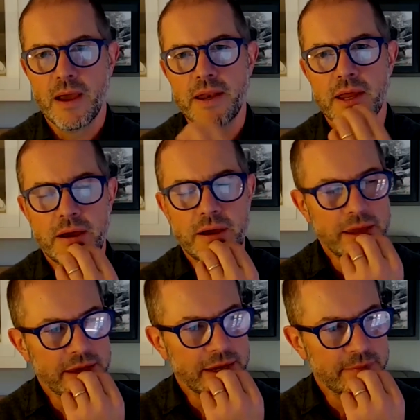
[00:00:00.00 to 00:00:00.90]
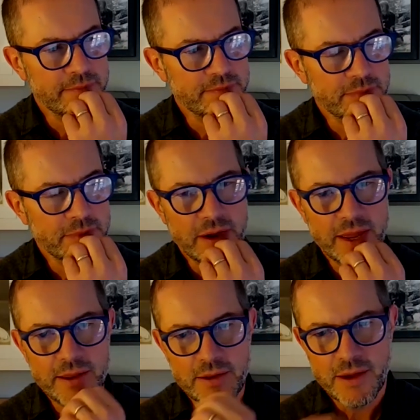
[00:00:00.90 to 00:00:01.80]
I
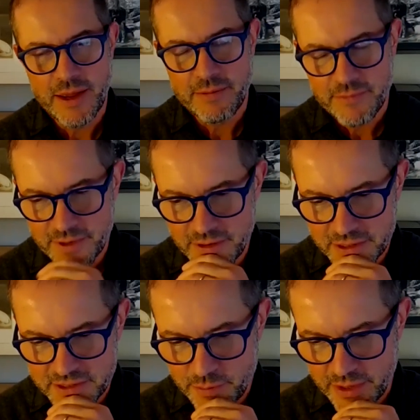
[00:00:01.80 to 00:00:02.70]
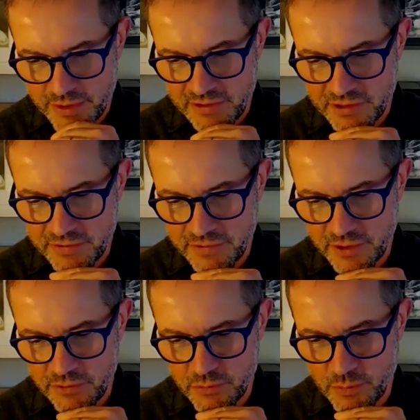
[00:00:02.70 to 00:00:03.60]
had conducted one of these
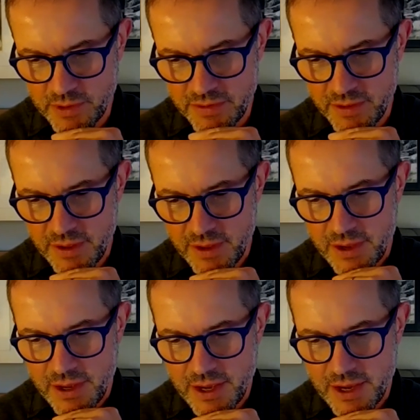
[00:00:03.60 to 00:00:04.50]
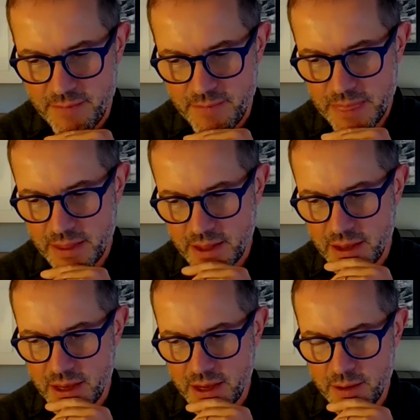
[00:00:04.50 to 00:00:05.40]
interviews with
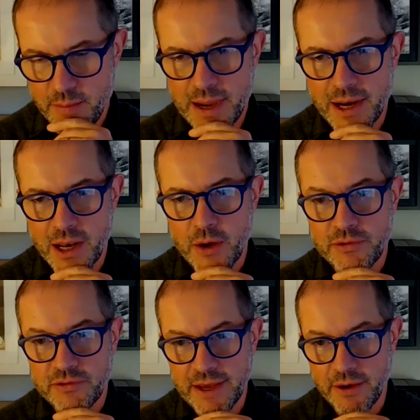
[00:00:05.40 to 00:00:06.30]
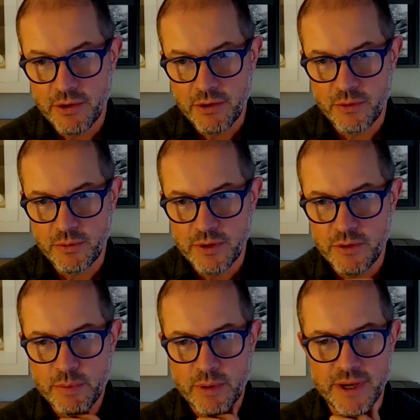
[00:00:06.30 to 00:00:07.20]
Matt Lowenthal, who
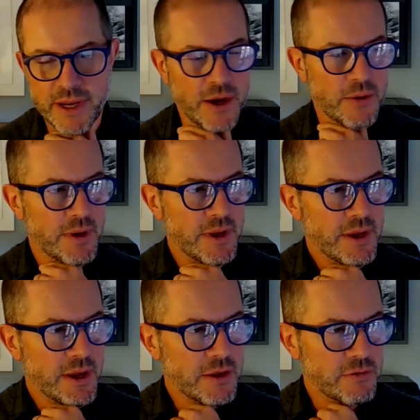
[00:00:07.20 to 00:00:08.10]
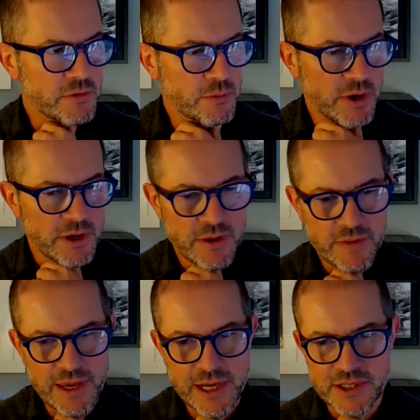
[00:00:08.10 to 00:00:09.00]
you probably know, used to work at
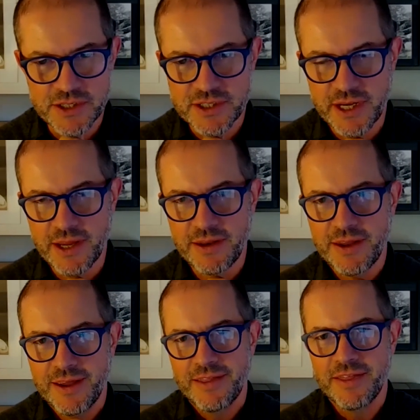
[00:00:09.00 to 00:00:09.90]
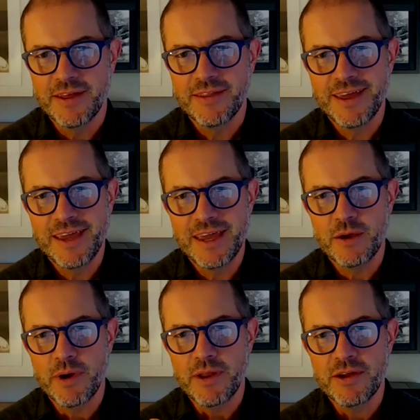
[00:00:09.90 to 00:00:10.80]
the agency, and that
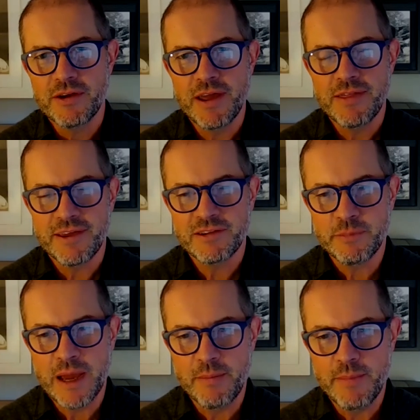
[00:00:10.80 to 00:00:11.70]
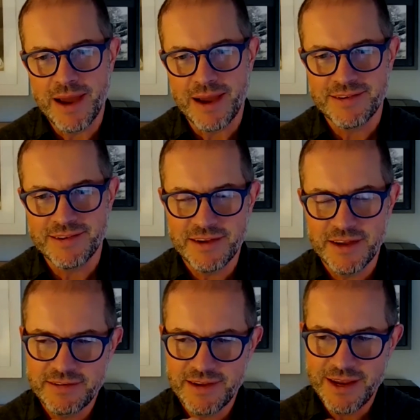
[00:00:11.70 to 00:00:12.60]
one of the great things about Matt
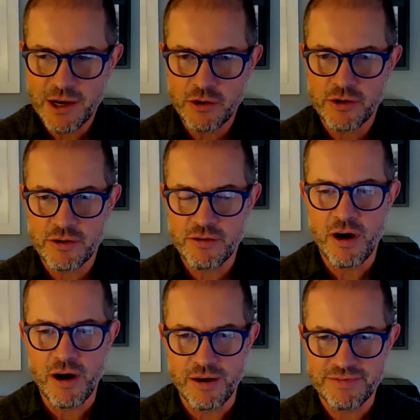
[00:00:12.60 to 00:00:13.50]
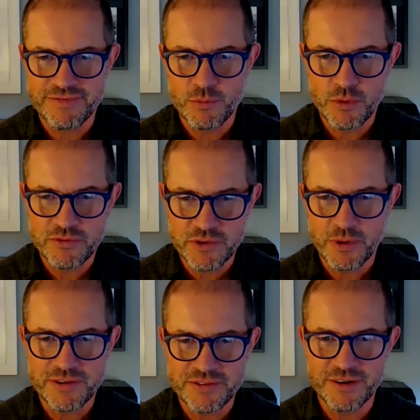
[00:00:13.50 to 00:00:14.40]
is he can look at a water
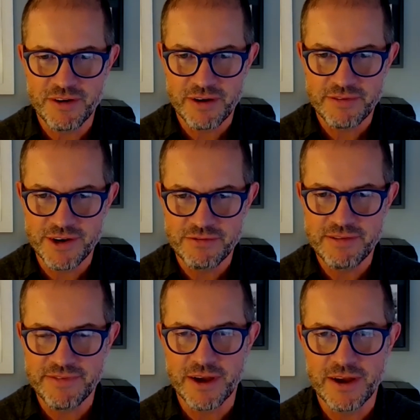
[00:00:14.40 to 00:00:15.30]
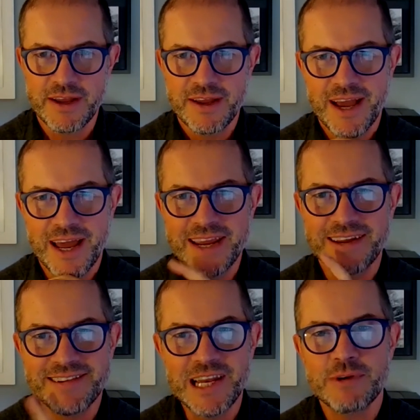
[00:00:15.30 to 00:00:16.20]
quality graph in a river, and he
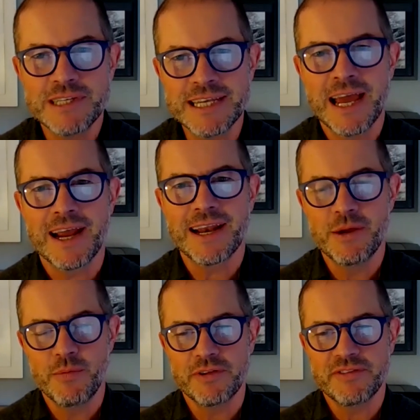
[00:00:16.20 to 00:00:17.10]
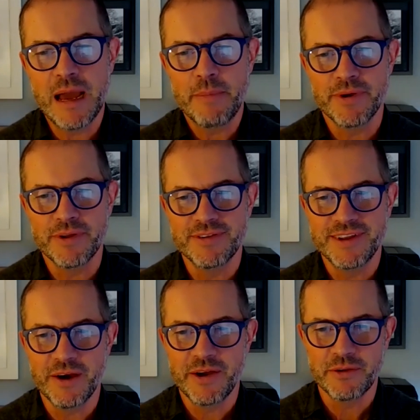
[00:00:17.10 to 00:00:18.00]
can tell you exactly what's happened.
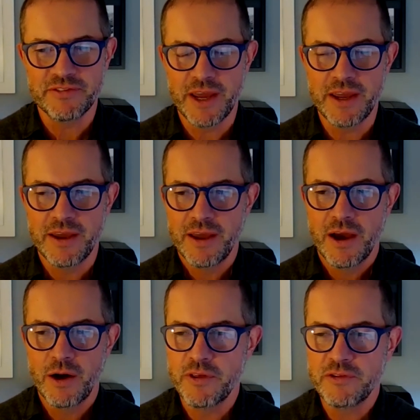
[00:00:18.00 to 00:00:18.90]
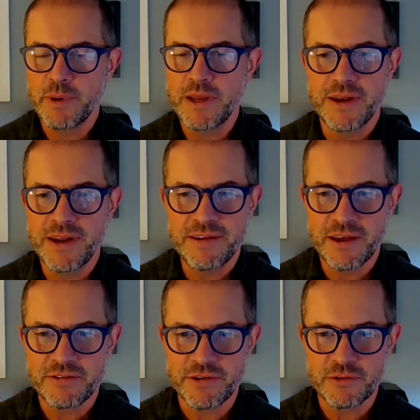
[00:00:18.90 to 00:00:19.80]
You know, he'll say, oh, there's been an
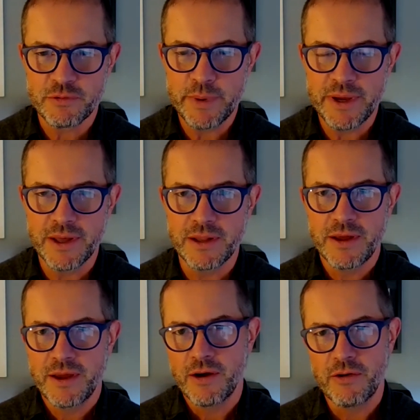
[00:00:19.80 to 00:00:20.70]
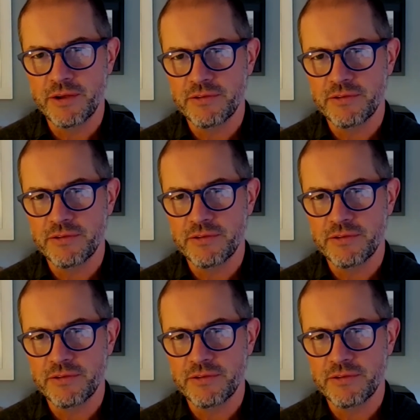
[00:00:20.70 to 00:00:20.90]
industrial spill, or